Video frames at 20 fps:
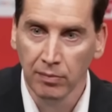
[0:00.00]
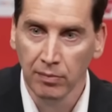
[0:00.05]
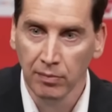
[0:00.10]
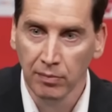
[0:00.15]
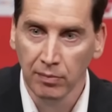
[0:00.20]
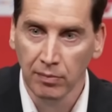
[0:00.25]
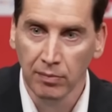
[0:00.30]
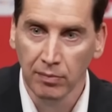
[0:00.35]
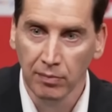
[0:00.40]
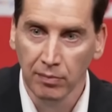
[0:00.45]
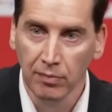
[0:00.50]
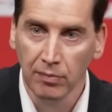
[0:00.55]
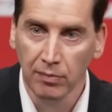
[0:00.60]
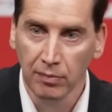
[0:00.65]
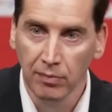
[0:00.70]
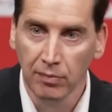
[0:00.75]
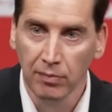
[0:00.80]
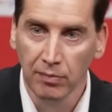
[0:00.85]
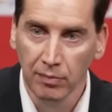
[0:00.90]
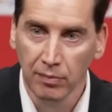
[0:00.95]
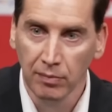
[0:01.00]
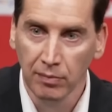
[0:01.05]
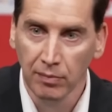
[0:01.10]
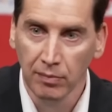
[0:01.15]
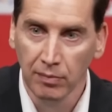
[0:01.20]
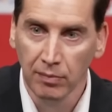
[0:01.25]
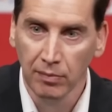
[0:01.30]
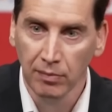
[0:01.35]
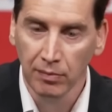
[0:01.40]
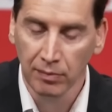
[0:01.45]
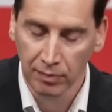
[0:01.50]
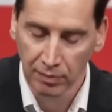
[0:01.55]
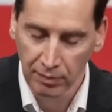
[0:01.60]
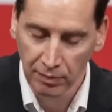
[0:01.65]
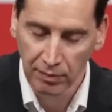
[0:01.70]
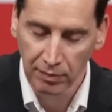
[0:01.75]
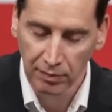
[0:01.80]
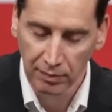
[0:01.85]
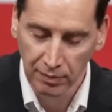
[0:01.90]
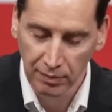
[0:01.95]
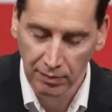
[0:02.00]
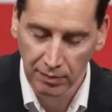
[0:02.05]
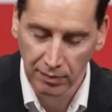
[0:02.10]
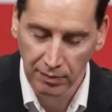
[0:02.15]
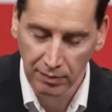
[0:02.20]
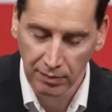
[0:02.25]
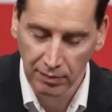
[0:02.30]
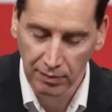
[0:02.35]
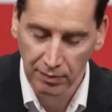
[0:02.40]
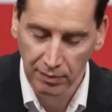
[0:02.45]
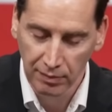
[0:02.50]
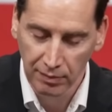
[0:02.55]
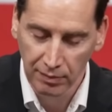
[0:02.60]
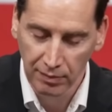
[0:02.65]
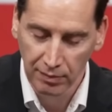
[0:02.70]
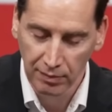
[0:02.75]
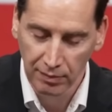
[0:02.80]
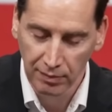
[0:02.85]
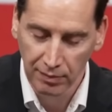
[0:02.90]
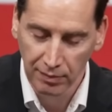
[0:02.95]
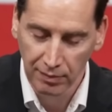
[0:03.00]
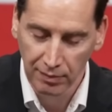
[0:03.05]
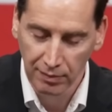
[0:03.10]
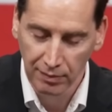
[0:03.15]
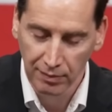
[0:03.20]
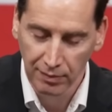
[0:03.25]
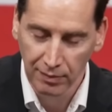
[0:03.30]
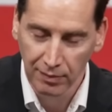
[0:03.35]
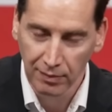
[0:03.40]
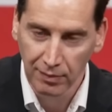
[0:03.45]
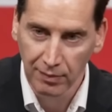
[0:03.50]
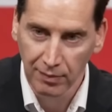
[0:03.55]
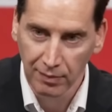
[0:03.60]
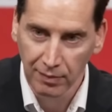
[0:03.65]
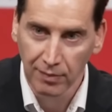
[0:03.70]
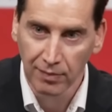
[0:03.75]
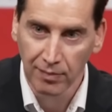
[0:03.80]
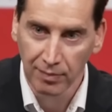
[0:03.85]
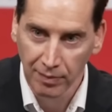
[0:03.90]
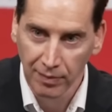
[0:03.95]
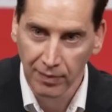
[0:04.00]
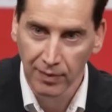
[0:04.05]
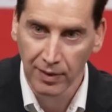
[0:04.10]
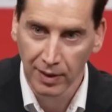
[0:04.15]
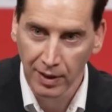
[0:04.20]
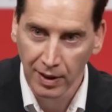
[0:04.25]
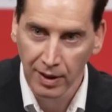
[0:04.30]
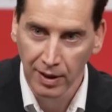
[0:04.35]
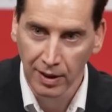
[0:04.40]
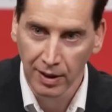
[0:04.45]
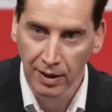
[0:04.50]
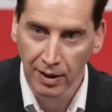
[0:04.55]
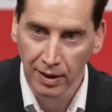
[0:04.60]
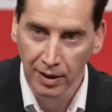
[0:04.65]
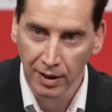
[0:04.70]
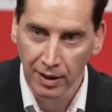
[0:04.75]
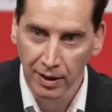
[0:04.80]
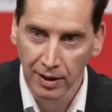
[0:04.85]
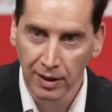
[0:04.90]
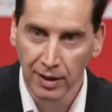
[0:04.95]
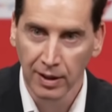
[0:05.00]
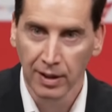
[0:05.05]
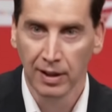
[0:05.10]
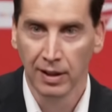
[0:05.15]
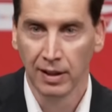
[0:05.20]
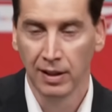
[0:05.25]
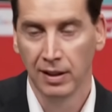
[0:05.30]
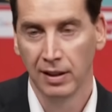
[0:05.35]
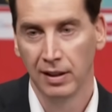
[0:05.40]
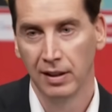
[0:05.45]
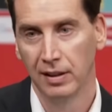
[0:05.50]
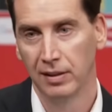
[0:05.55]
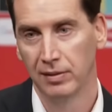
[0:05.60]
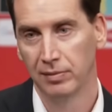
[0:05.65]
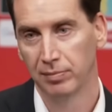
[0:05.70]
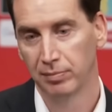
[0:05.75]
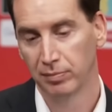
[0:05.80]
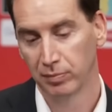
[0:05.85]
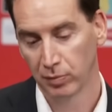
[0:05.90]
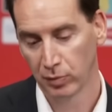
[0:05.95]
Was Lee Carsley ever a realistic possibility? Can you give us any more details about who else you spoke to?